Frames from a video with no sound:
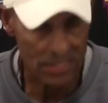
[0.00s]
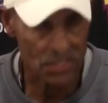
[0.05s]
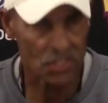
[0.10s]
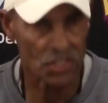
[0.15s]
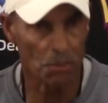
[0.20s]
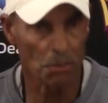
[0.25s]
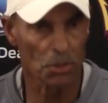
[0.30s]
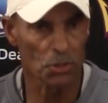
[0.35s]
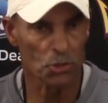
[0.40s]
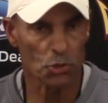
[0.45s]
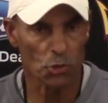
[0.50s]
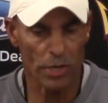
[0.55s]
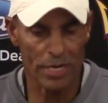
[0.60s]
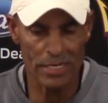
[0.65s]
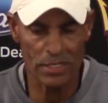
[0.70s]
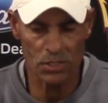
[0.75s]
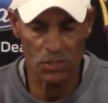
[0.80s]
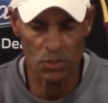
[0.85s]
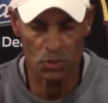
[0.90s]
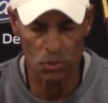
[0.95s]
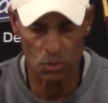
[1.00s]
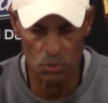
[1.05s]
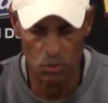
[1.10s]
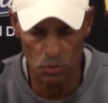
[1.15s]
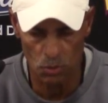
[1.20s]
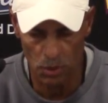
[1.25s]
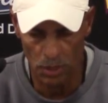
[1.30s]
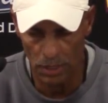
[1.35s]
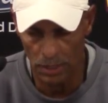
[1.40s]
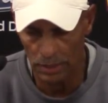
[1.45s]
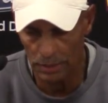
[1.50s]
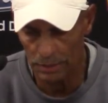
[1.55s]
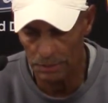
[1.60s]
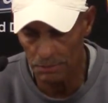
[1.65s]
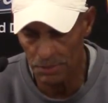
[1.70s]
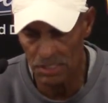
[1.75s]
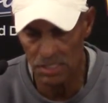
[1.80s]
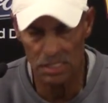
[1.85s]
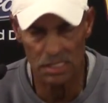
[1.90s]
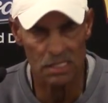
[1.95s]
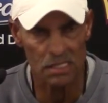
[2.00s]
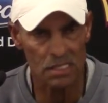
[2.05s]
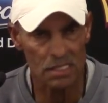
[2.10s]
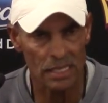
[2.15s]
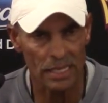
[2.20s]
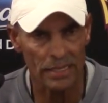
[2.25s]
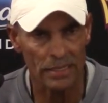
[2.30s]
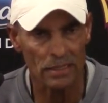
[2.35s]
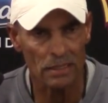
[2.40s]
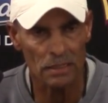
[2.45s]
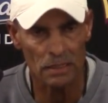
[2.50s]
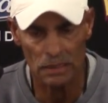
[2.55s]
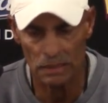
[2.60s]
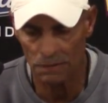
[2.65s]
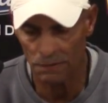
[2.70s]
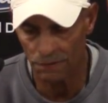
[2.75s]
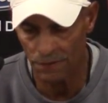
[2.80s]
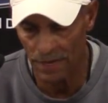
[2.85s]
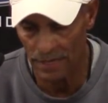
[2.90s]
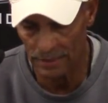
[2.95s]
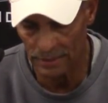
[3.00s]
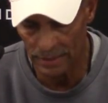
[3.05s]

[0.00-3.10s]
of similar traits to Michigan State in the fact